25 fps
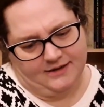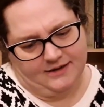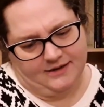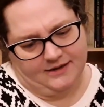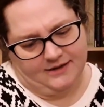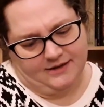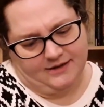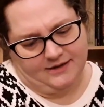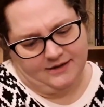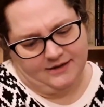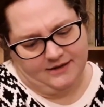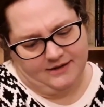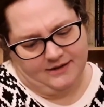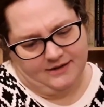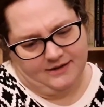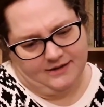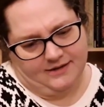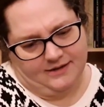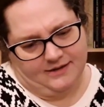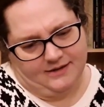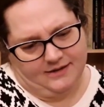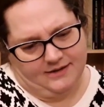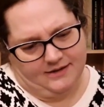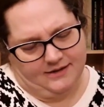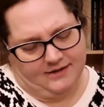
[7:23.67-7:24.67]

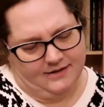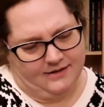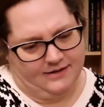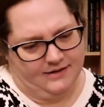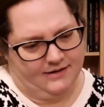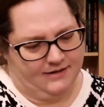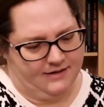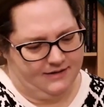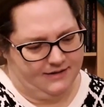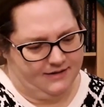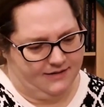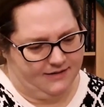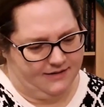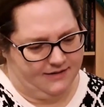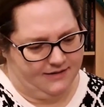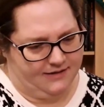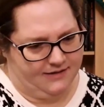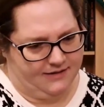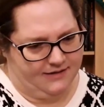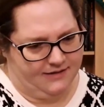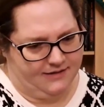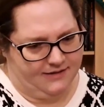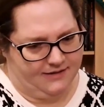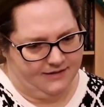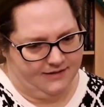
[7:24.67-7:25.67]

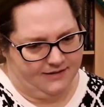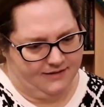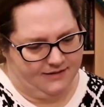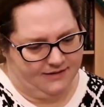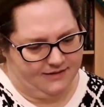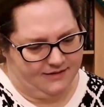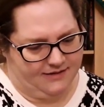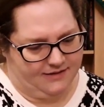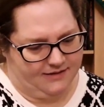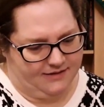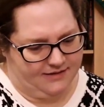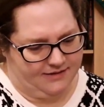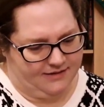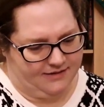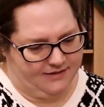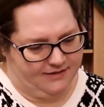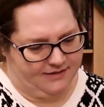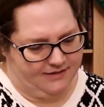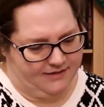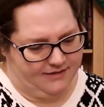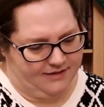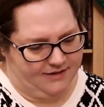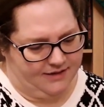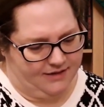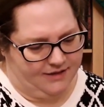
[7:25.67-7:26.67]

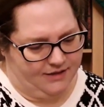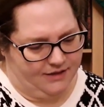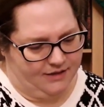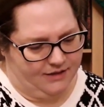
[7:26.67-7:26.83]
(no one is talking)